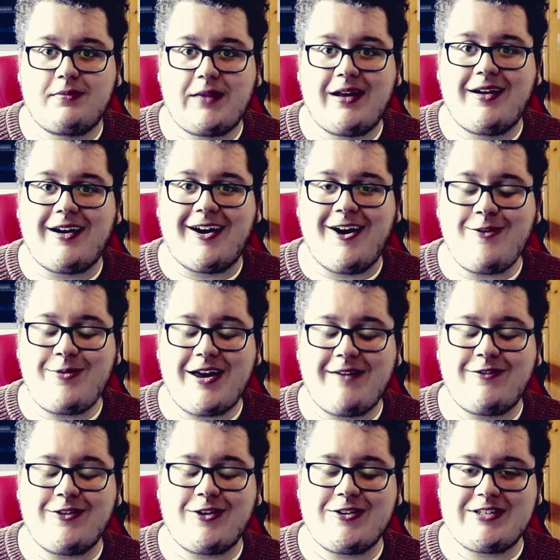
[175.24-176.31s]
I hope you have
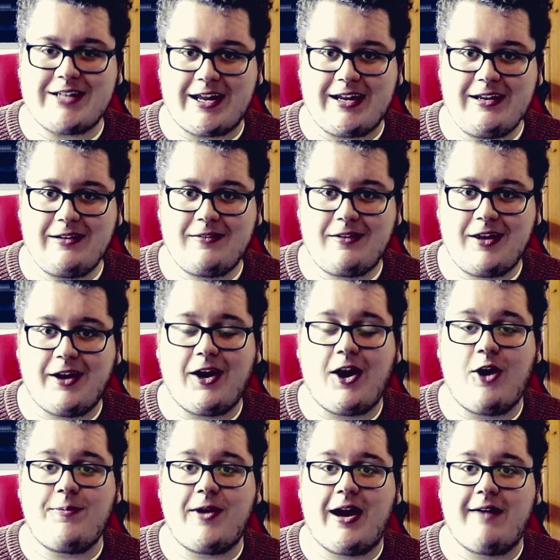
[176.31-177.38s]
a good day, and I
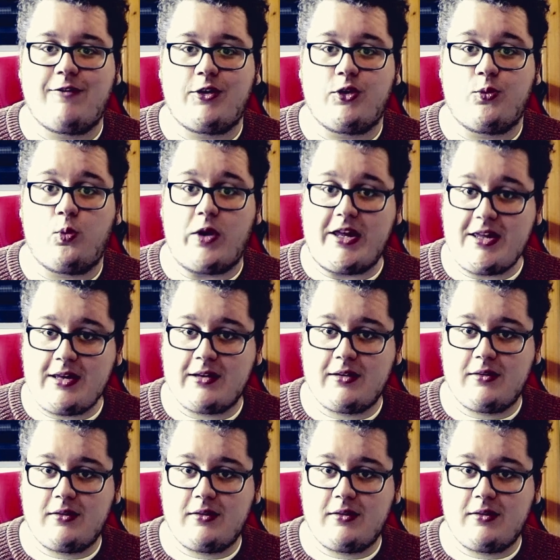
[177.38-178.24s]
hope you have a good week,